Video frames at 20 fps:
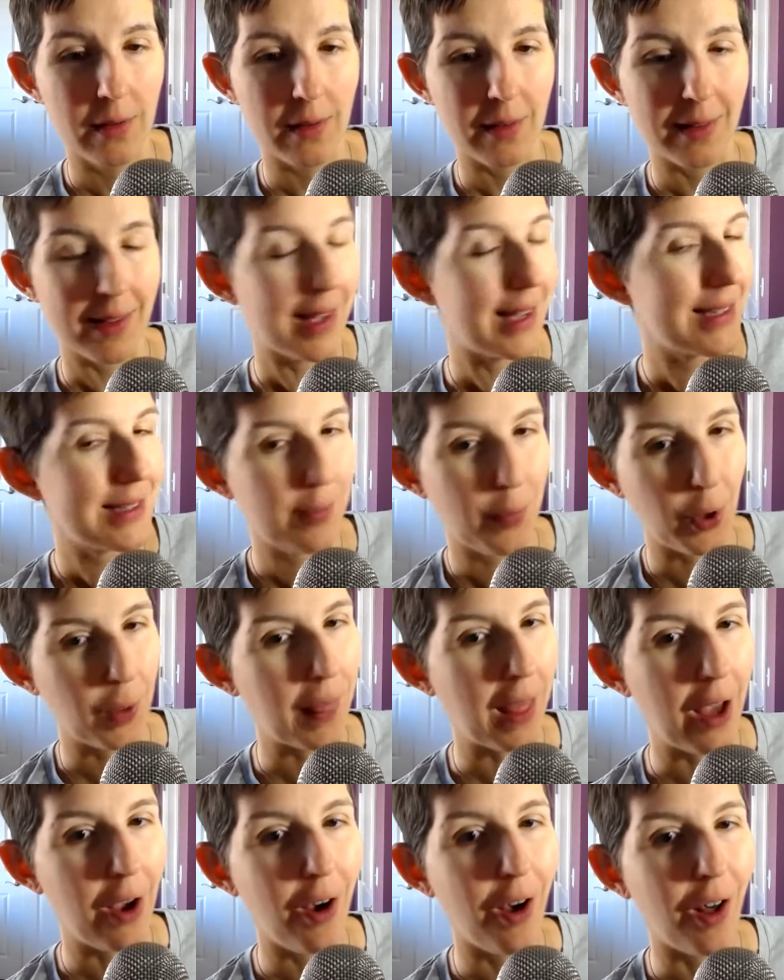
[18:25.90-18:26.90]
is to book
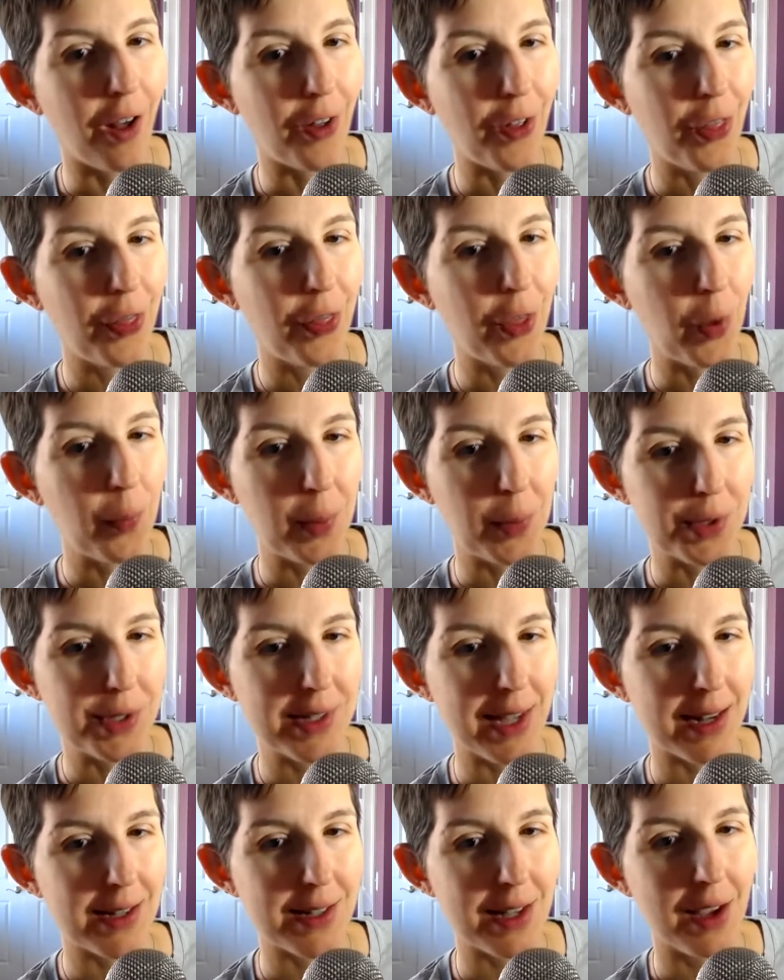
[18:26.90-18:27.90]
that call,
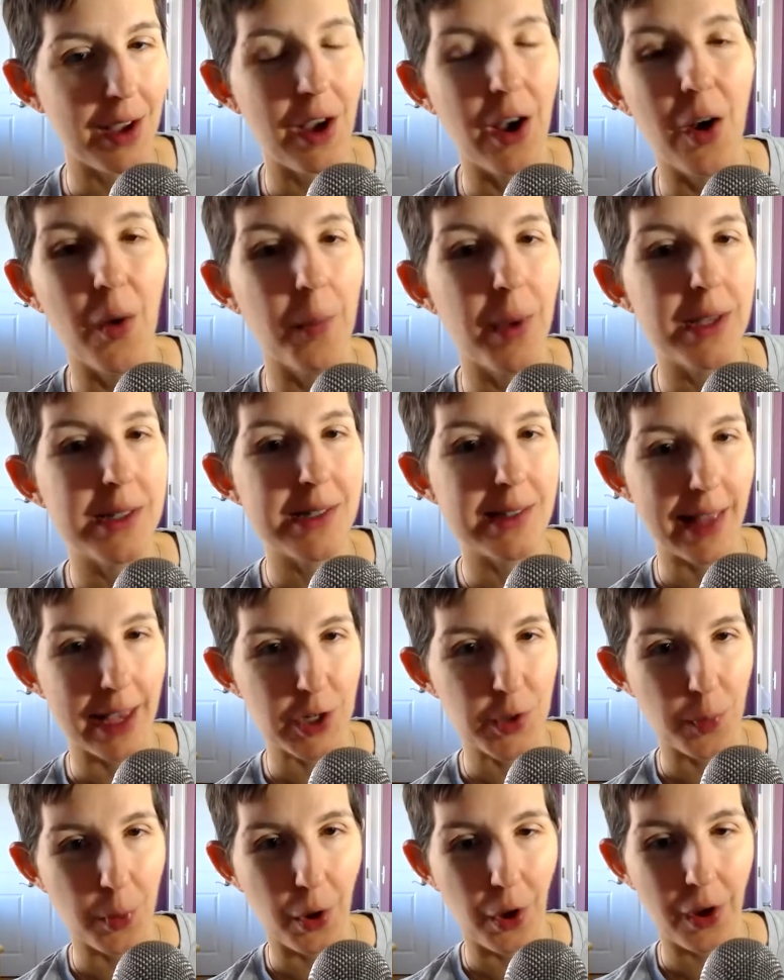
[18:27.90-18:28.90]

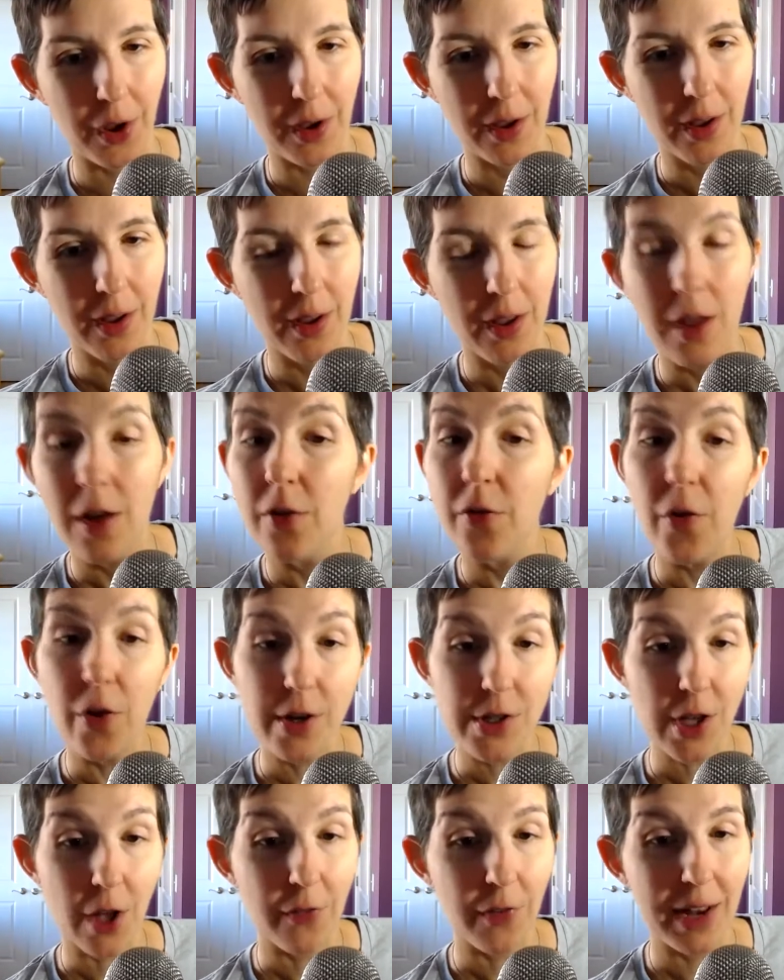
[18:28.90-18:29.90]
thepeoplestack.com/book.
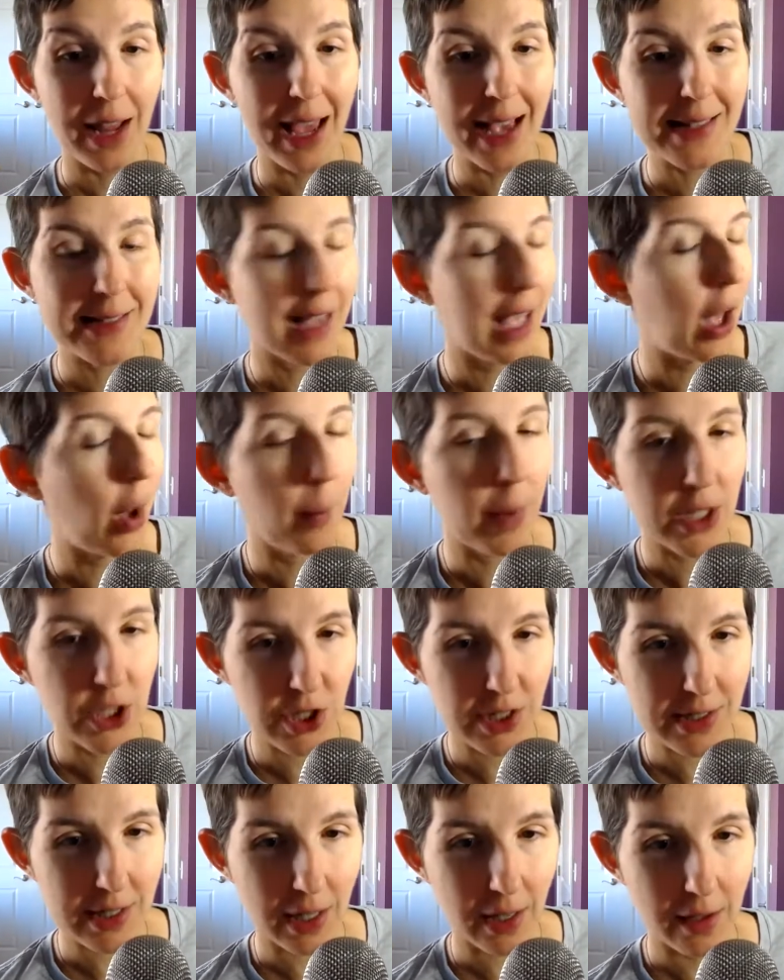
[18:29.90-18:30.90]
Folks often ask, how much
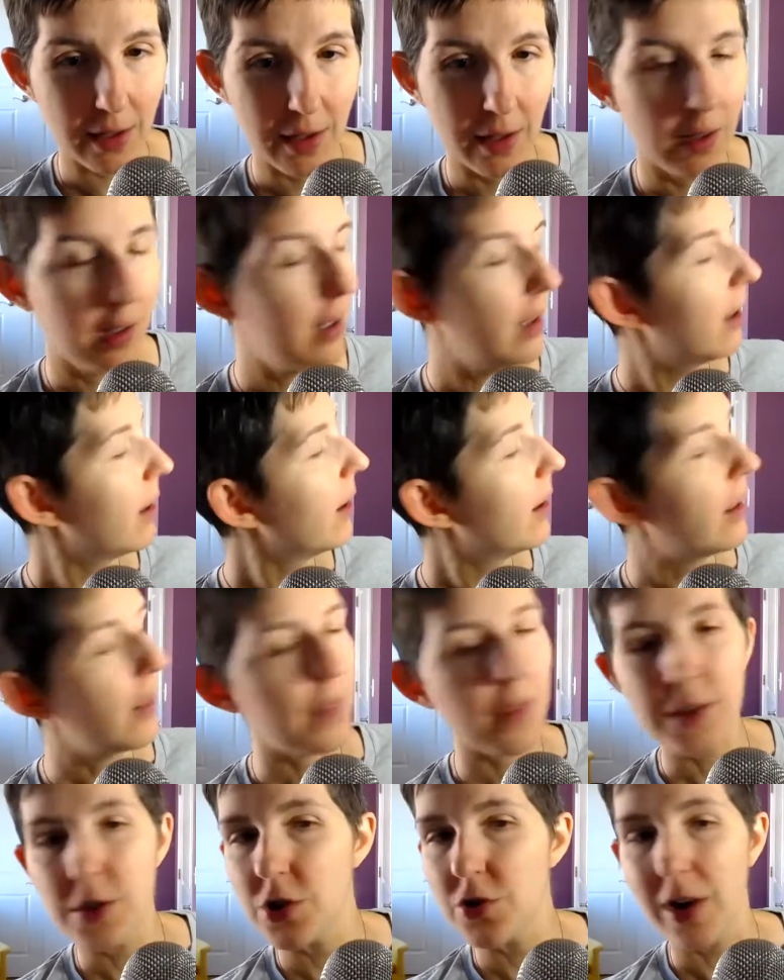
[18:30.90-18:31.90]
is it?
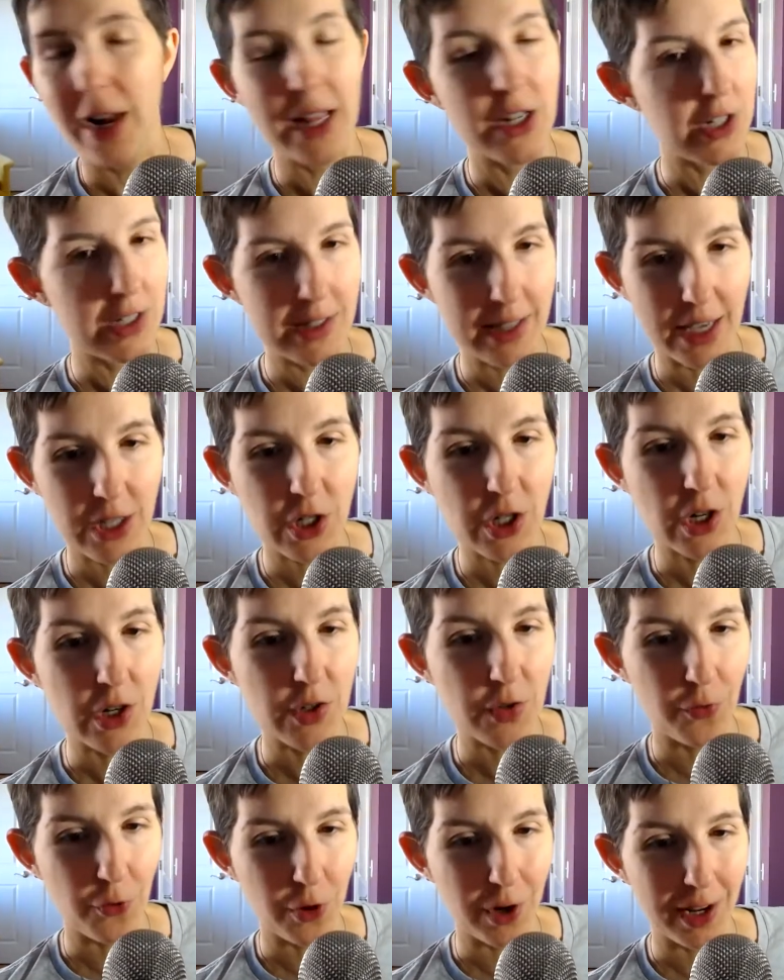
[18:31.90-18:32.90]
The strategy session is
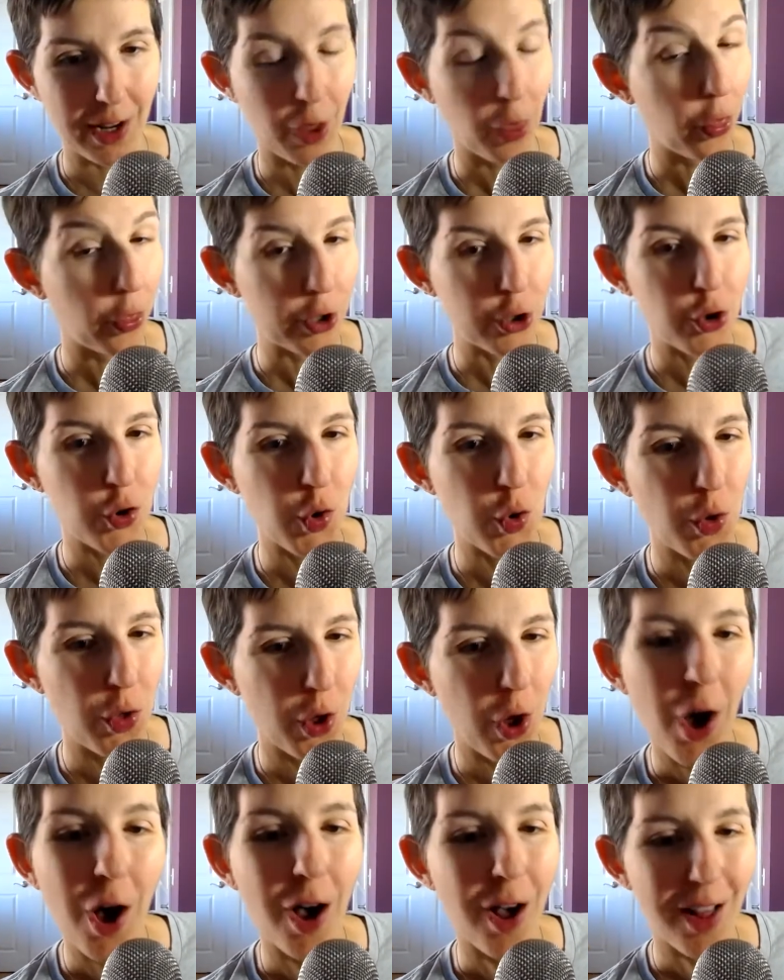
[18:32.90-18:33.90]
free. The truth
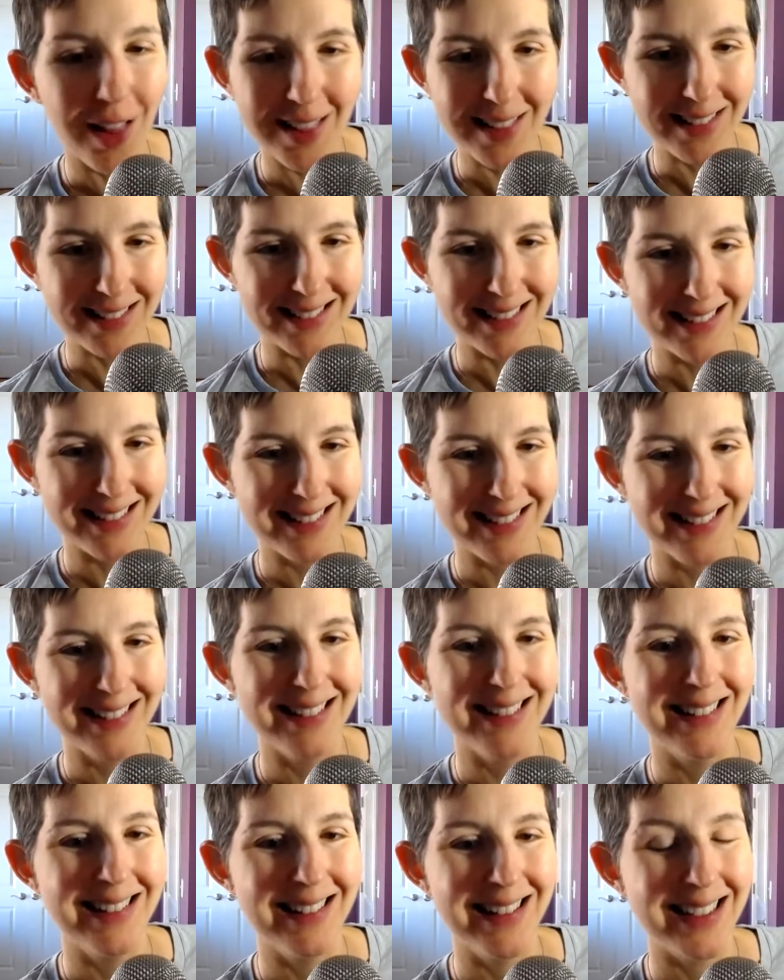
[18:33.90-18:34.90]
call,
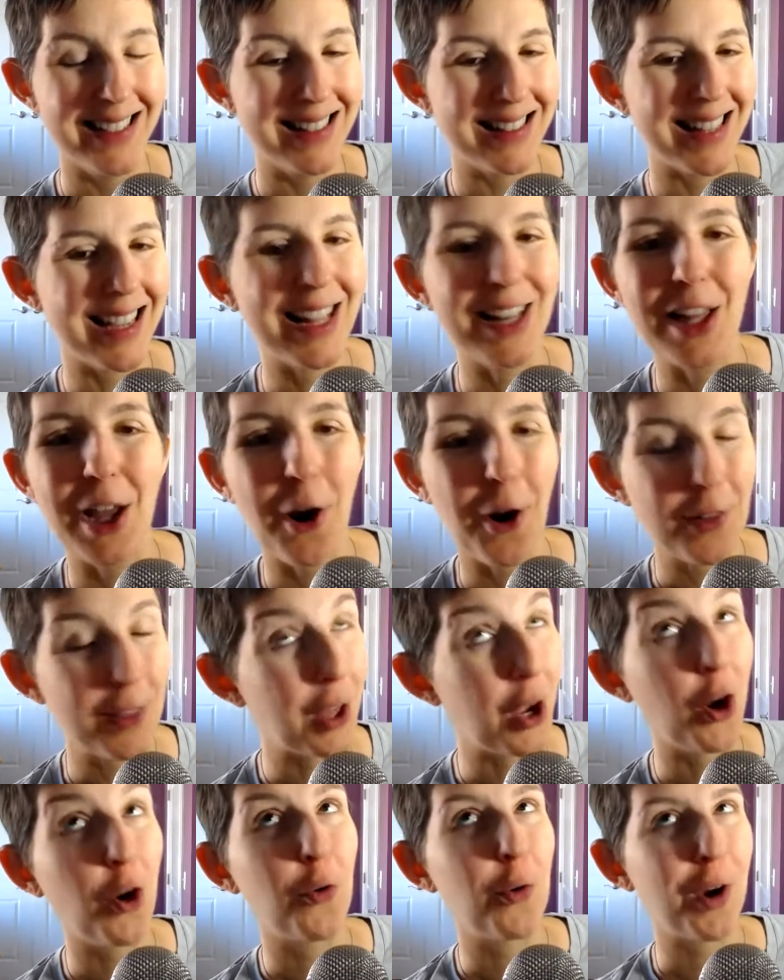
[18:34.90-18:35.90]
the
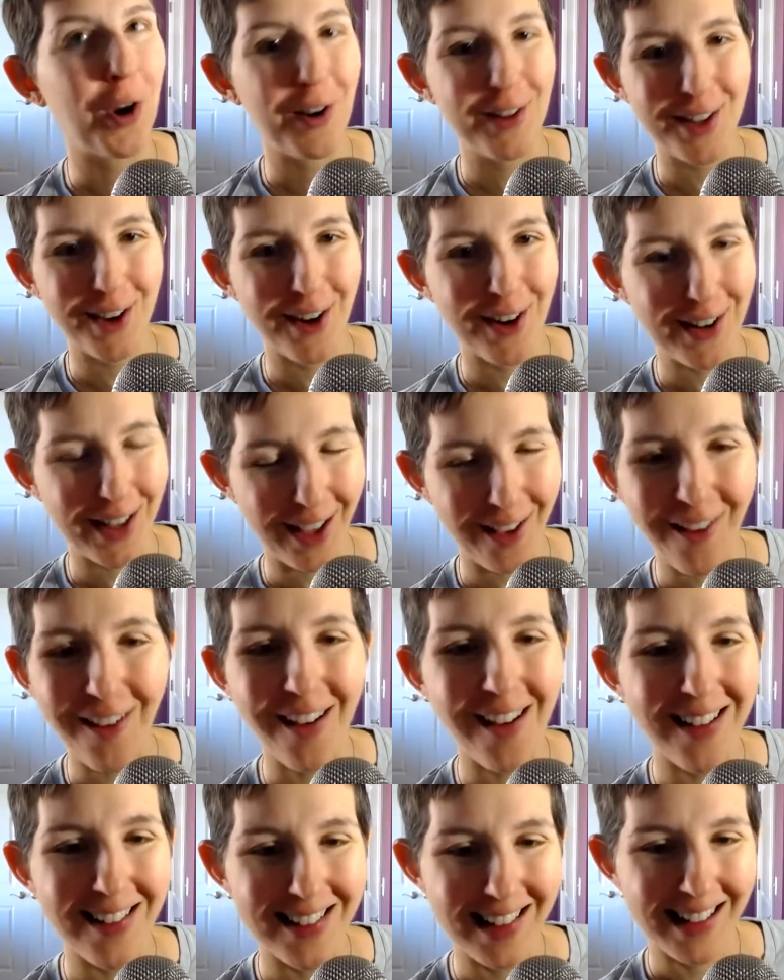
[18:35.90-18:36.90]
career clarity
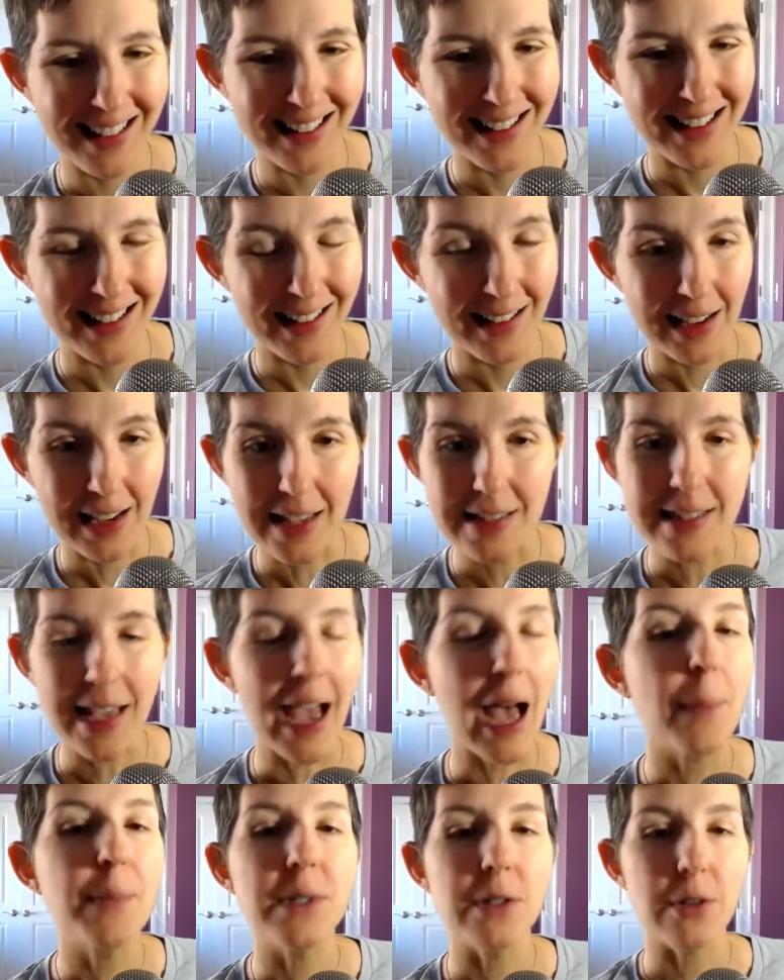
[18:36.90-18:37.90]
call is
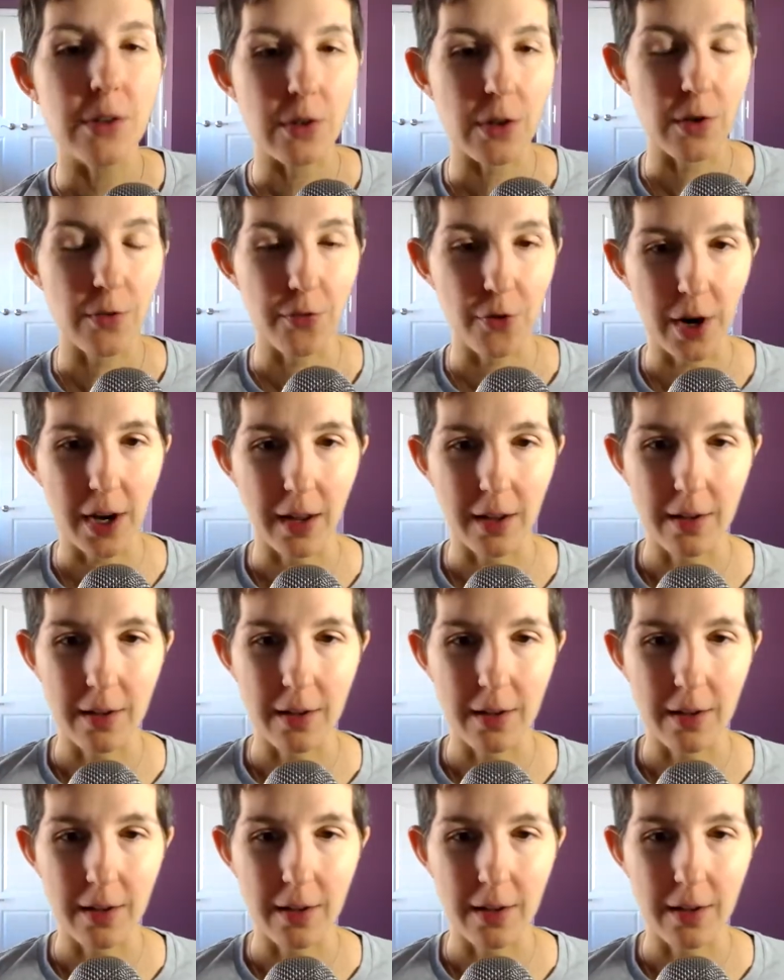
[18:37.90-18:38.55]
absolutely free.